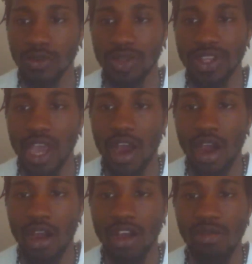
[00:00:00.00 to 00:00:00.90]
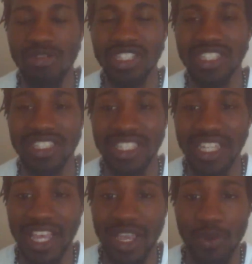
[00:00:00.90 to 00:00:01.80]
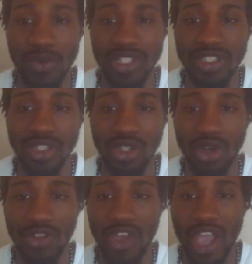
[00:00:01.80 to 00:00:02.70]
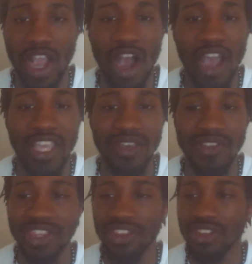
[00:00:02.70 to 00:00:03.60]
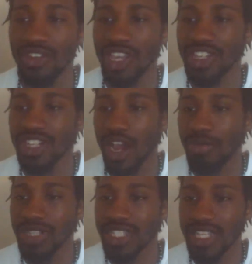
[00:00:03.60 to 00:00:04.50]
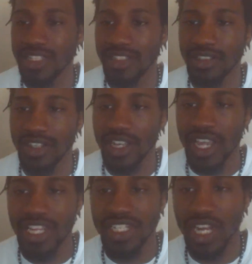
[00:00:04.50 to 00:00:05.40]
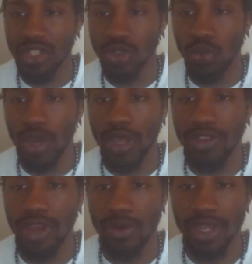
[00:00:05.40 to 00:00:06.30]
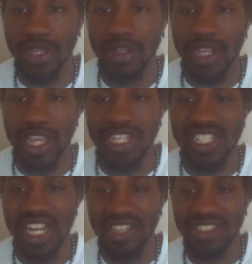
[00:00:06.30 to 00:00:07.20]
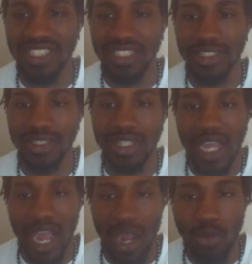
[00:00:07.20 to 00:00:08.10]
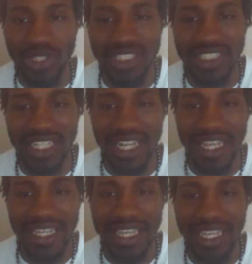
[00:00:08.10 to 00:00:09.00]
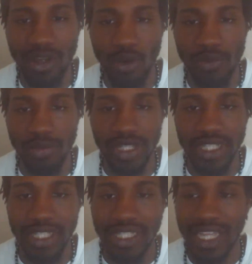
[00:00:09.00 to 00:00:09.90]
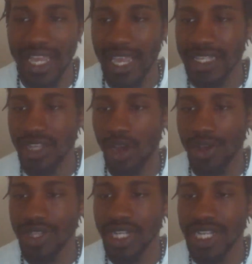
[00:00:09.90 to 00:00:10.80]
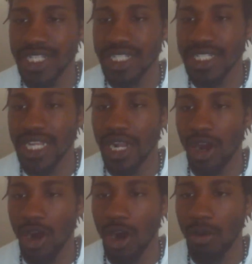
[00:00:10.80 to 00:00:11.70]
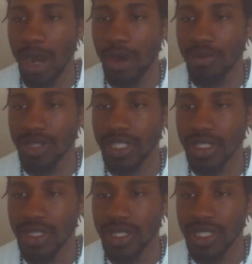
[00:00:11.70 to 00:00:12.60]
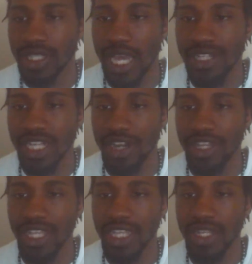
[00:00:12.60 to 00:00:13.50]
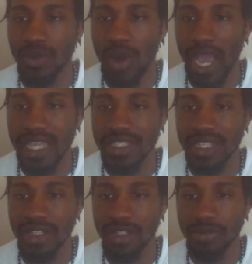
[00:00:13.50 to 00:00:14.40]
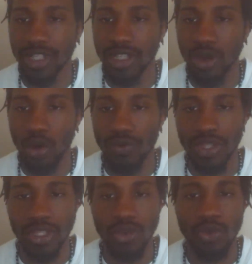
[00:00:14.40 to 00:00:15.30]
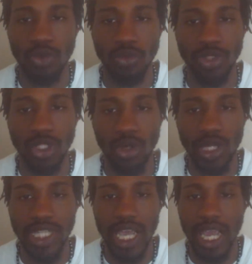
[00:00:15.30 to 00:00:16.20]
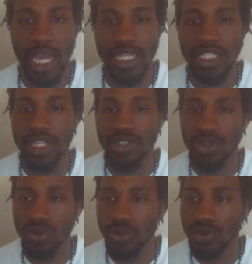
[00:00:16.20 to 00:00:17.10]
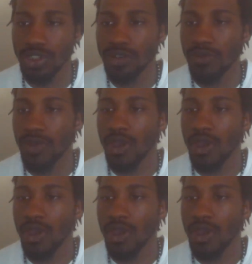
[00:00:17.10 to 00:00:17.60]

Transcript: When thou art come unto the land which the Lord thy God giveth thee, and shall possess it, and shall dwell therein, and shall say, I will set a king over me, like as all the nations that are about me, thou shalt in any wise set him king over thee, whom the Lord thy God shall choose.